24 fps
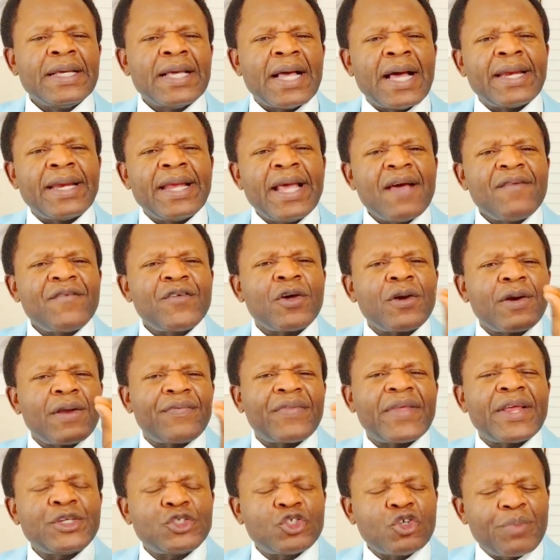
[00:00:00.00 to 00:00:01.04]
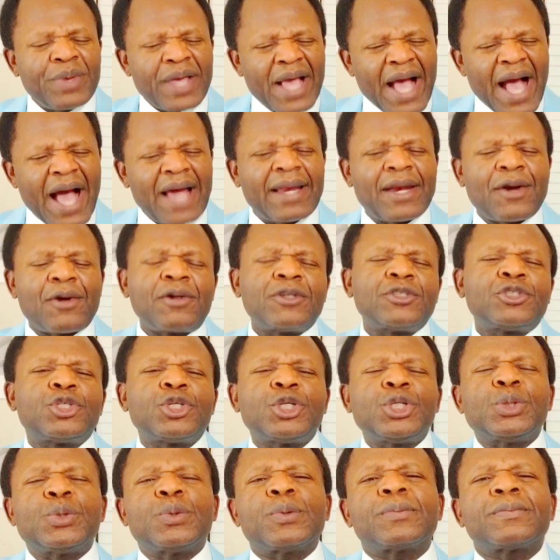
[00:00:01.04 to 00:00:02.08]
and every other thing shall be added unto
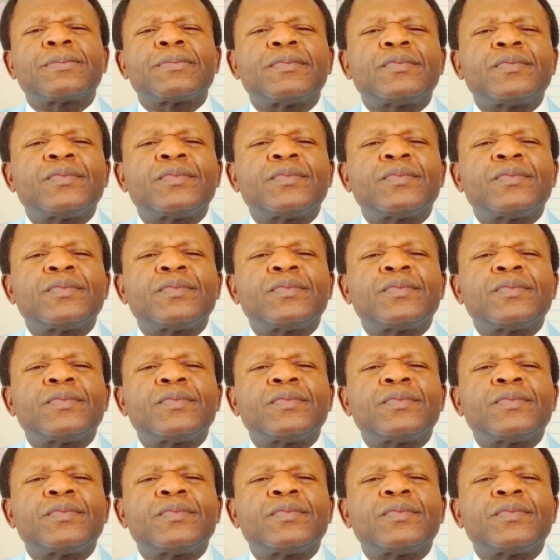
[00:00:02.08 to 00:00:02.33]
you.